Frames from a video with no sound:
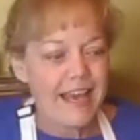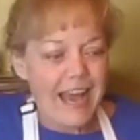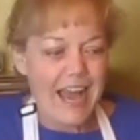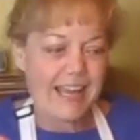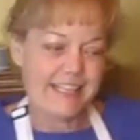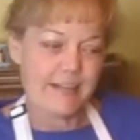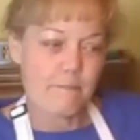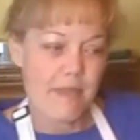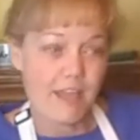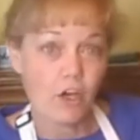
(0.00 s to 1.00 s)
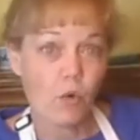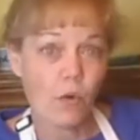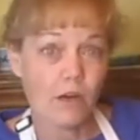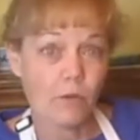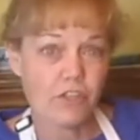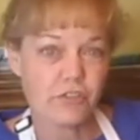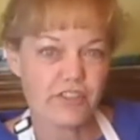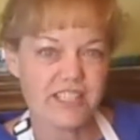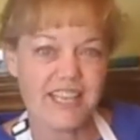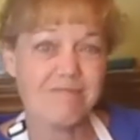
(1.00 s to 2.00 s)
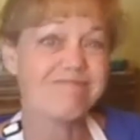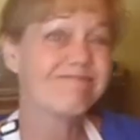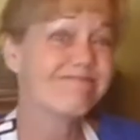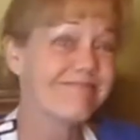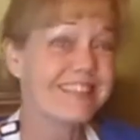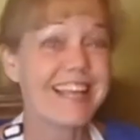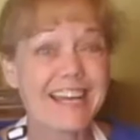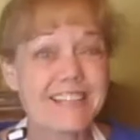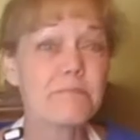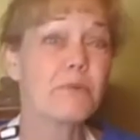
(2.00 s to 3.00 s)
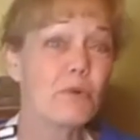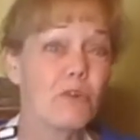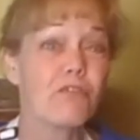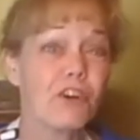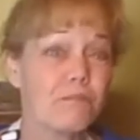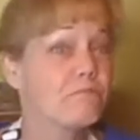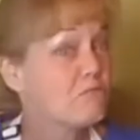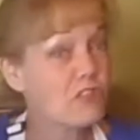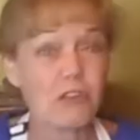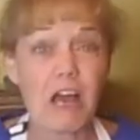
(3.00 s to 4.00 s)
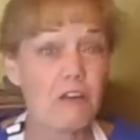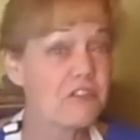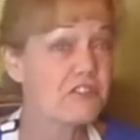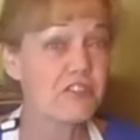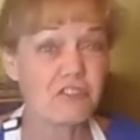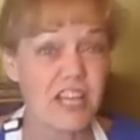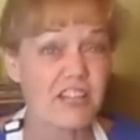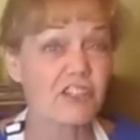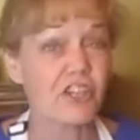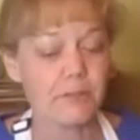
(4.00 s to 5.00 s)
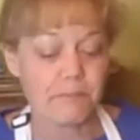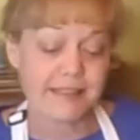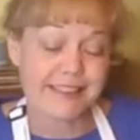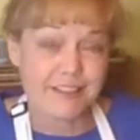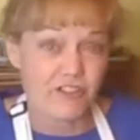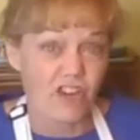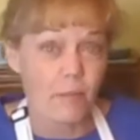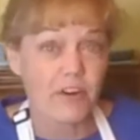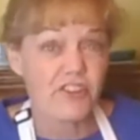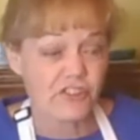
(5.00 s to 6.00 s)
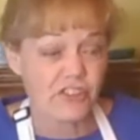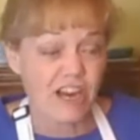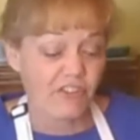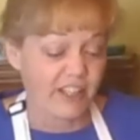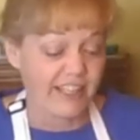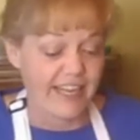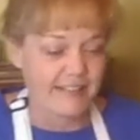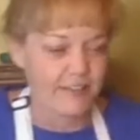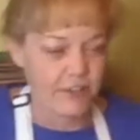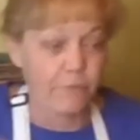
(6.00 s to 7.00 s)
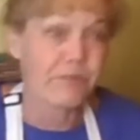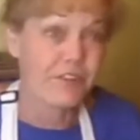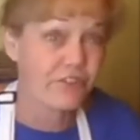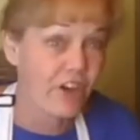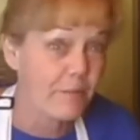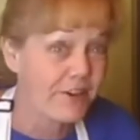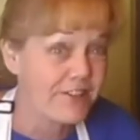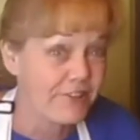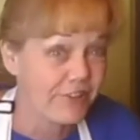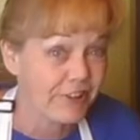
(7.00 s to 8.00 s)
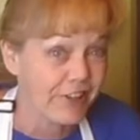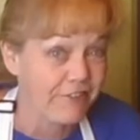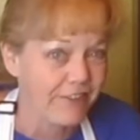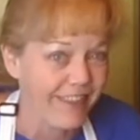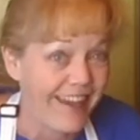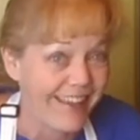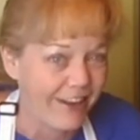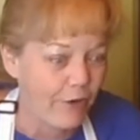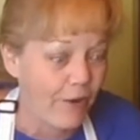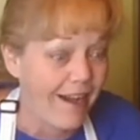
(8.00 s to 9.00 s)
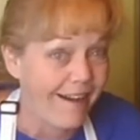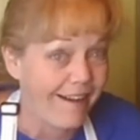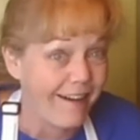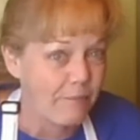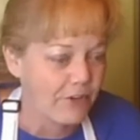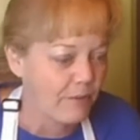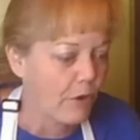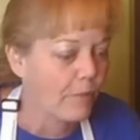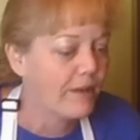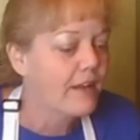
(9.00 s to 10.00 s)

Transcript: I did a mango one, which you'll see, not as beautiful. Still healthy, still tastes good, but the strawberries turned out really nice. So strawberries, if you're looking for that, aha, pretty moment.